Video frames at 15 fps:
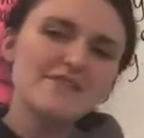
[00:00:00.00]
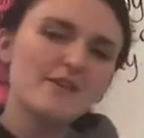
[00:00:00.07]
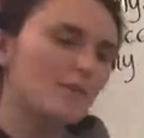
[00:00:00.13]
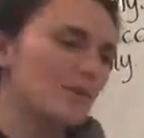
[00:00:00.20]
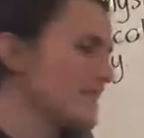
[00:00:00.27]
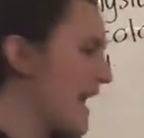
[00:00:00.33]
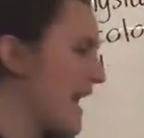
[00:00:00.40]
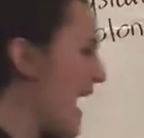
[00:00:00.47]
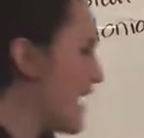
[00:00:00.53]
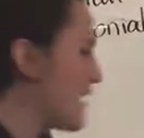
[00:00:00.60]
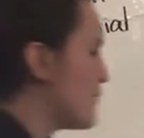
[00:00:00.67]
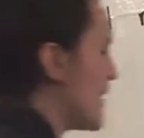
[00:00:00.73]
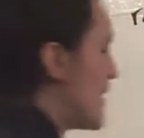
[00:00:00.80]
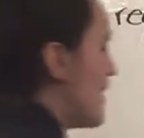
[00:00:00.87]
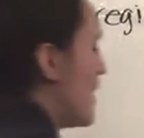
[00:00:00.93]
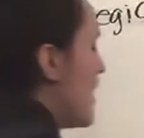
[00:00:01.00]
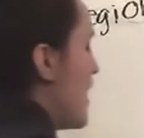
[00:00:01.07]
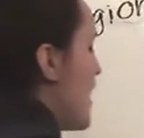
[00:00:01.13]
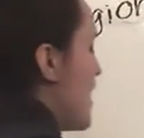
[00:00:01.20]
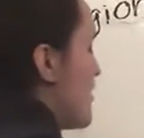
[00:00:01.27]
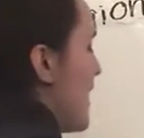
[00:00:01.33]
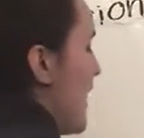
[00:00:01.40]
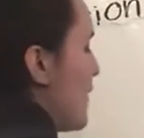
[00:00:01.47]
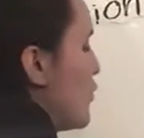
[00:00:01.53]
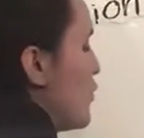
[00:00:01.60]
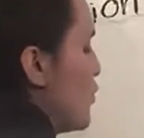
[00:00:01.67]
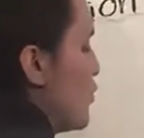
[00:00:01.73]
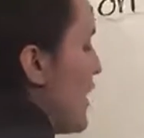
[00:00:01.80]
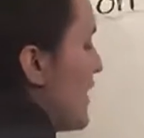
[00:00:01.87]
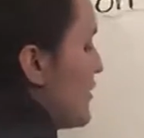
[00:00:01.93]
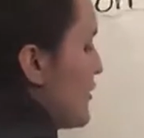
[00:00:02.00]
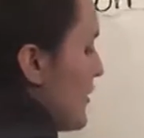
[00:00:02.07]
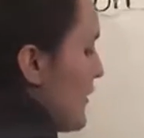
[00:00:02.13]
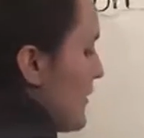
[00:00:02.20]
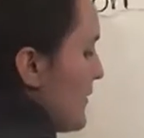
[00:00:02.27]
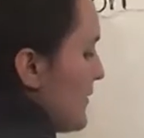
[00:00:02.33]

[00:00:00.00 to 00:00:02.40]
it was Adama, that weather.